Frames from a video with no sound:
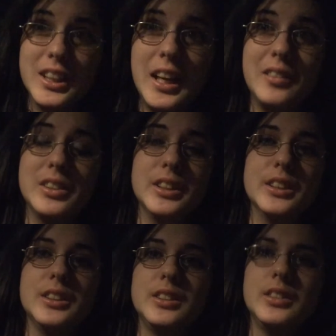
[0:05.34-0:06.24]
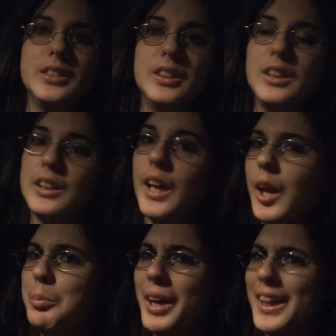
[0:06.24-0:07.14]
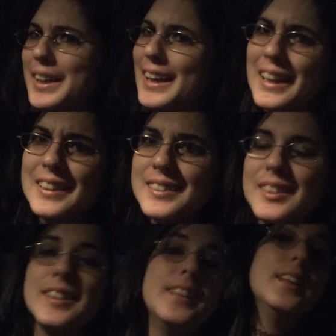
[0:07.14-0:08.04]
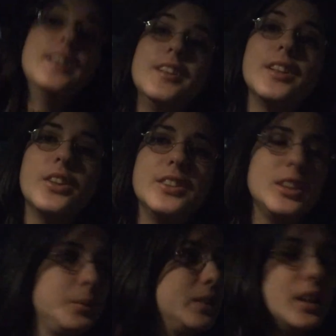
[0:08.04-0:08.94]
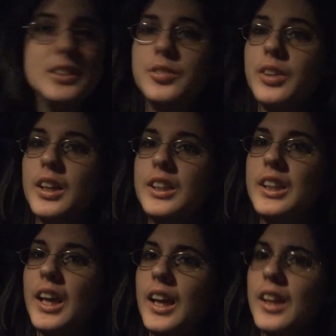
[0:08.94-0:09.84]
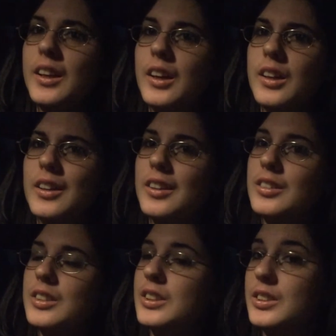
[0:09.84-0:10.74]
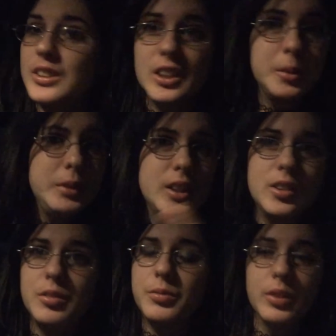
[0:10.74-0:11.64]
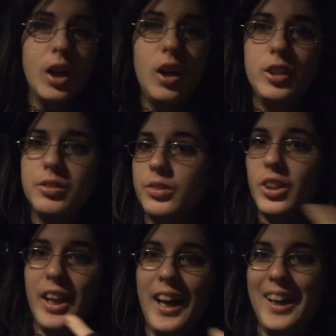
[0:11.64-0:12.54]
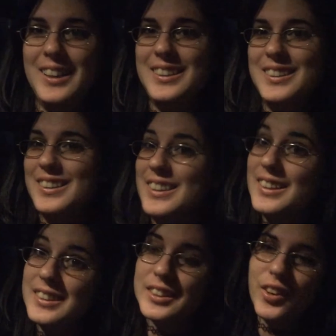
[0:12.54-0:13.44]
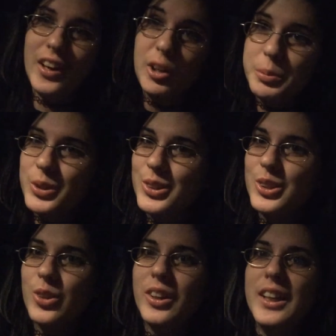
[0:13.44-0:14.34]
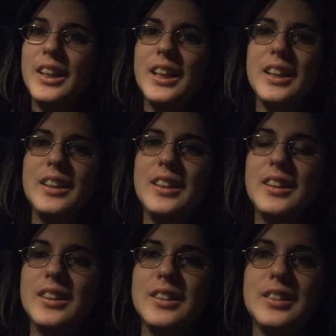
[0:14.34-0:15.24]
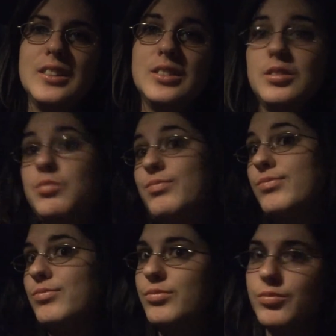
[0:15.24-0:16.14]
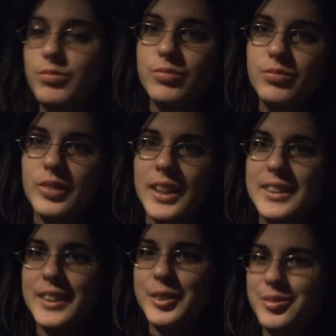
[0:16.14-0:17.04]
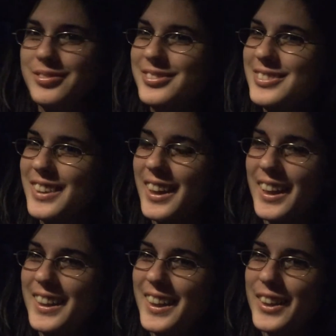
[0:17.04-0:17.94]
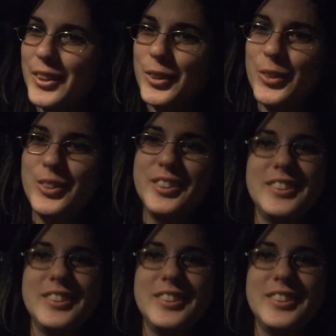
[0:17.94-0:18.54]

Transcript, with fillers: We're gonna have a game night, I guess. So it's gonna be tons of fun, and uh, this is gonna be a vlog for that. So I hope you enjoy, and uh, mm, that's it. Thank you.